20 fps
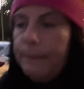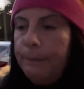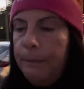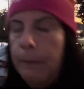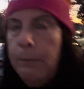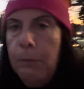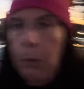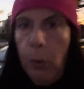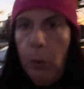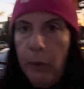me
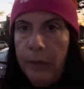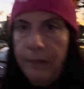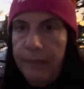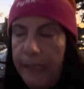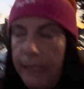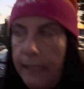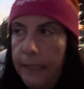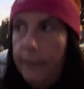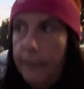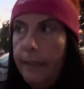
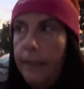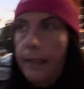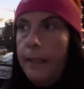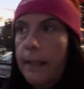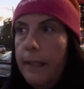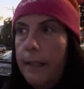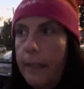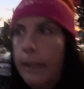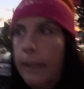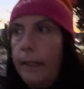motivated.
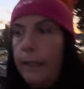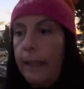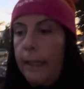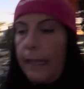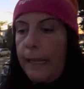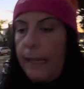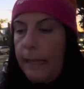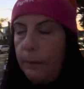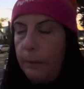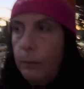
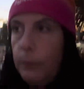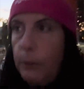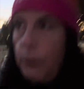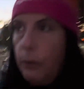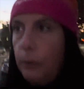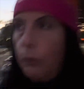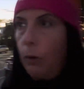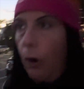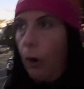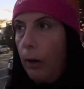And when
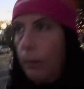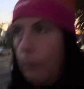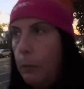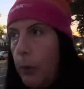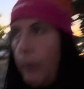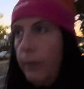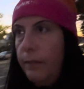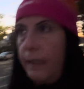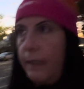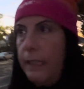you are
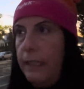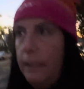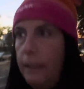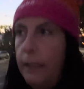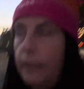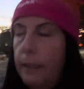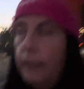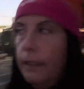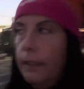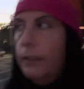motivated,
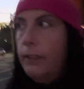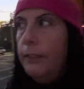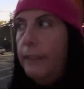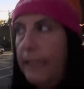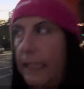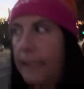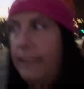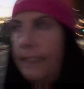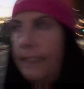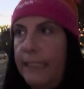you
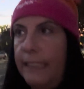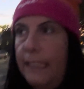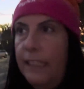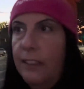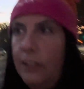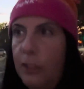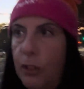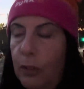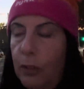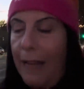tend to
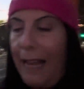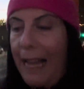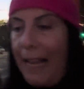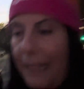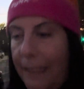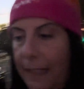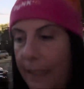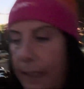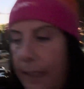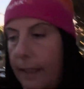on
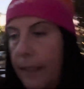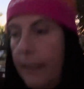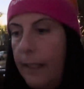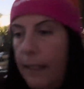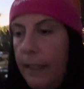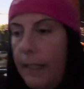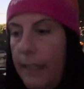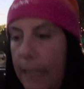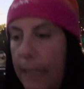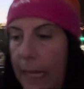track
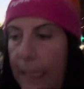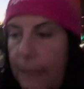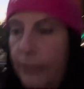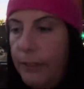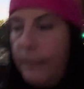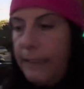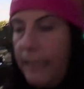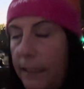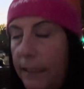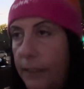and you
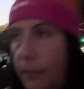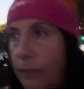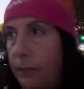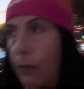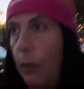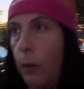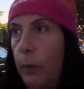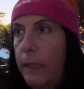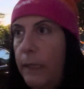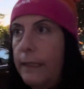tend to
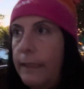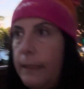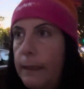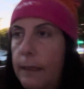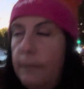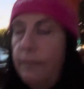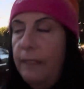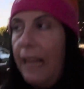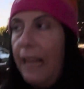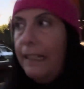focus.
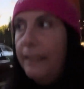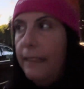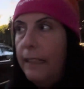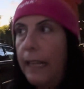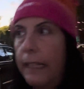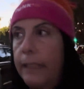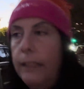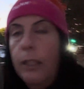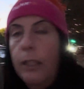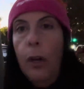The fact that
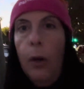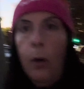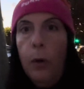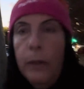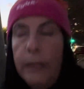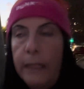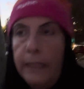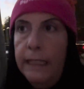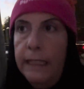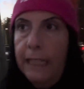I know
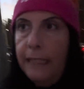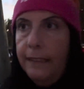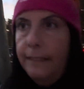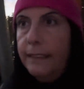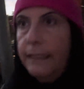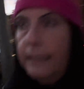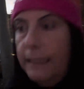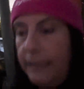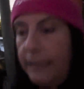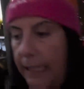that at the end
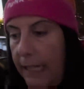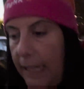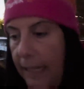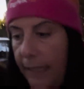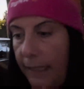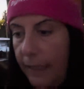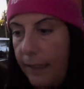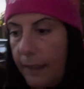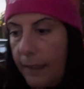of the day,